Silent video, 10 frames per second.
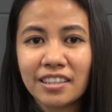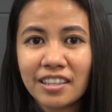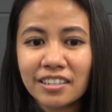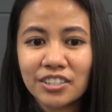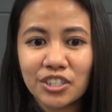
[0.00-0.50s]

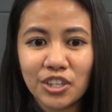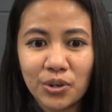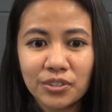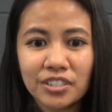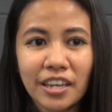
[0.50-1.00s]
these
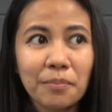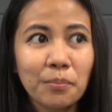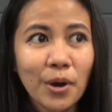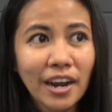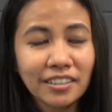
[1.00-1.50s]
notes
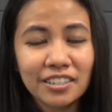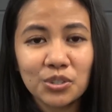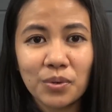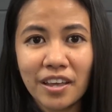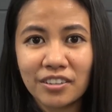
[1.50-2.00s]
and
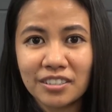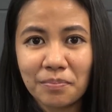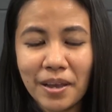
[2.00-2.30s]
practice without the